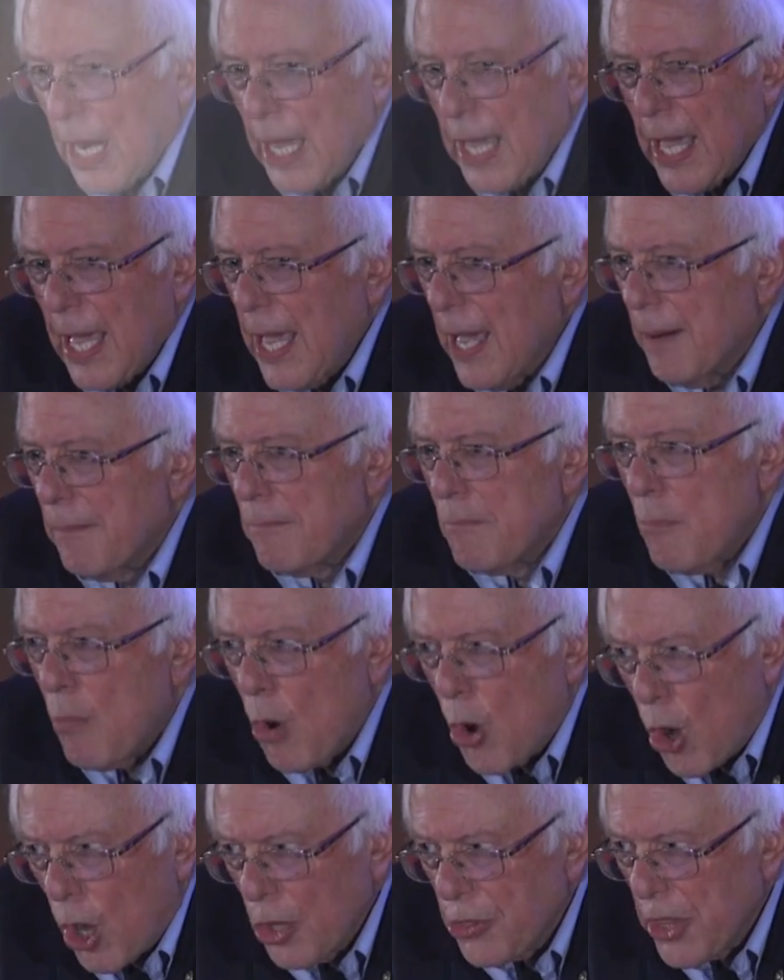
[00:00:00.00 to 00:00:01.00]
I
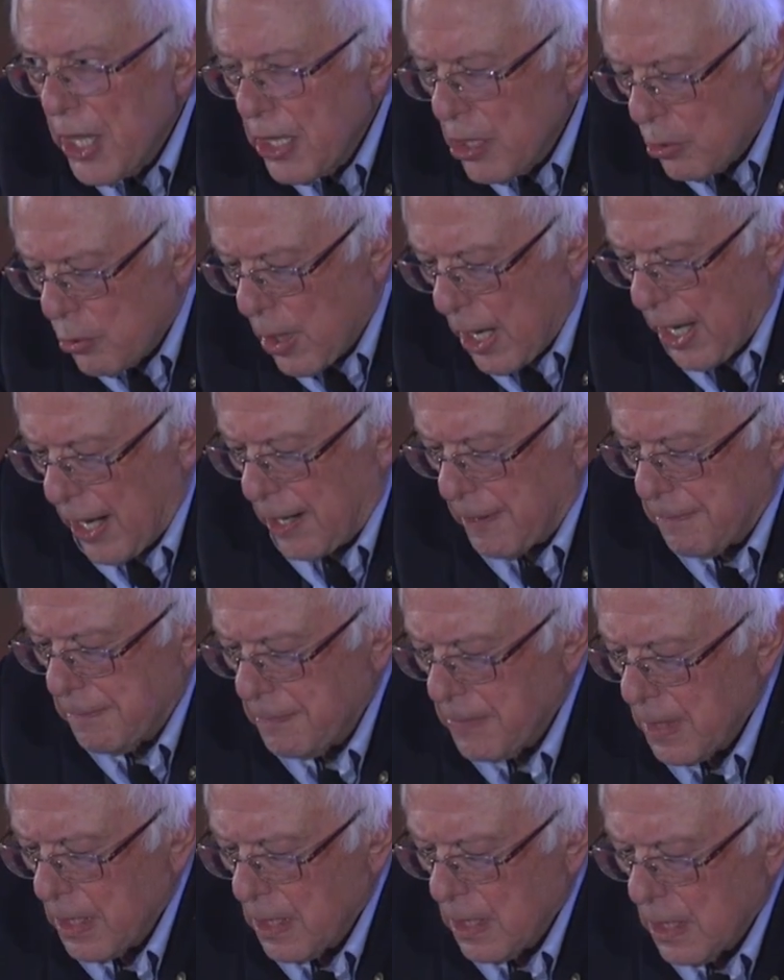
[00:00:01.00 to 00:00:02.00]
am more than aware
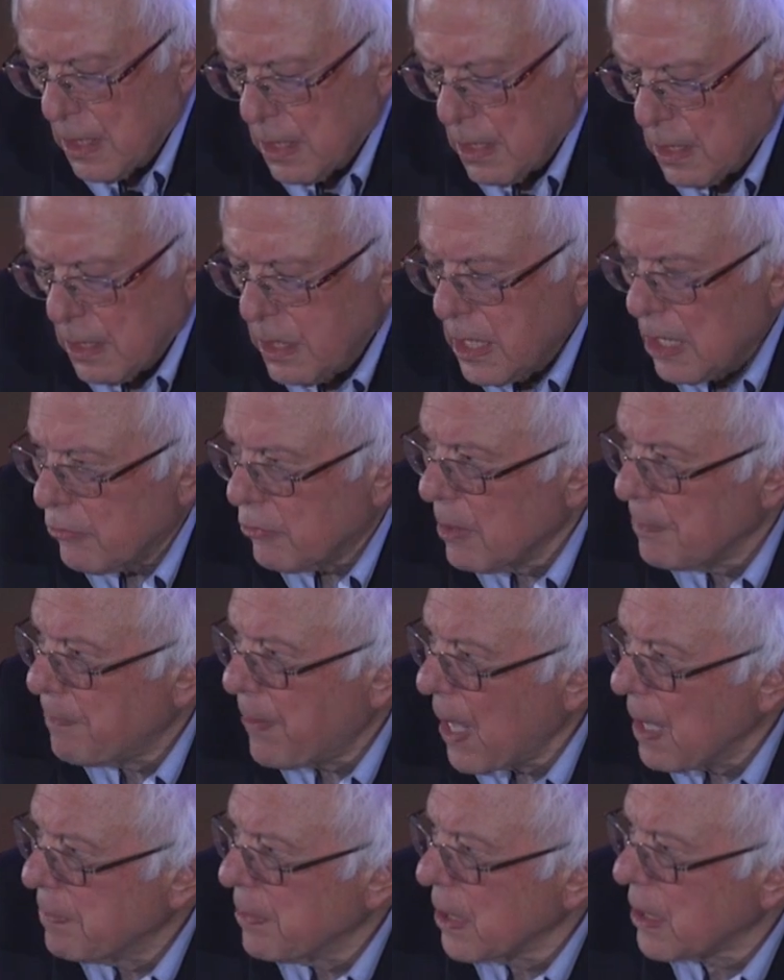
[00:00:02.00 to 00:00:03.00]
that
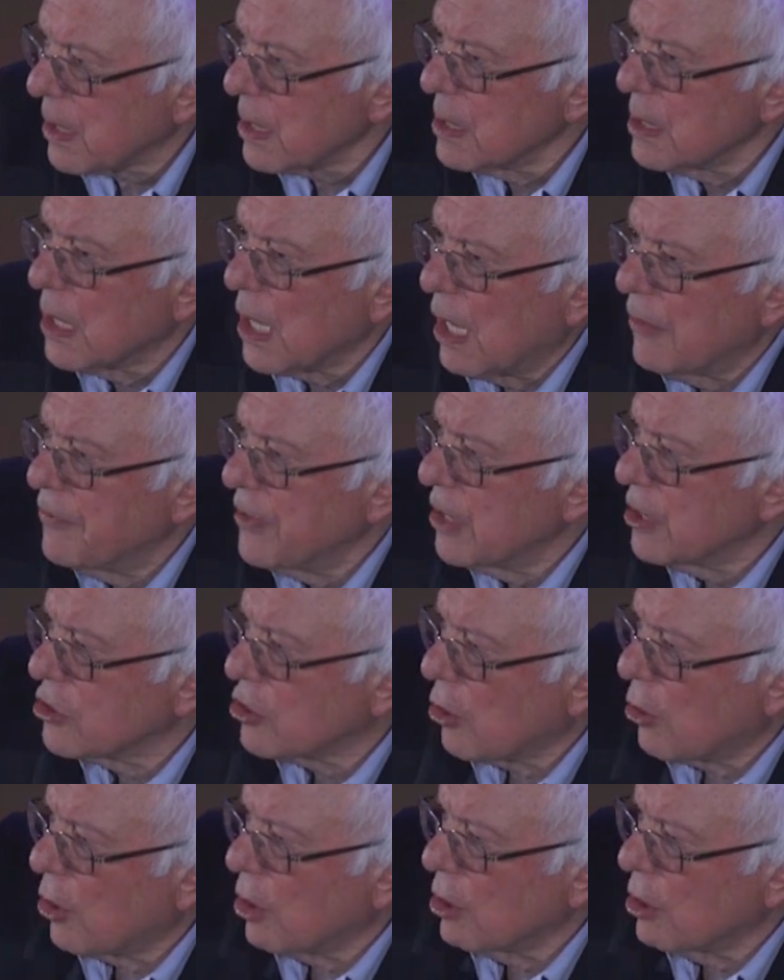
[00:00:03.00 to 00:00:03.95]
Republican governors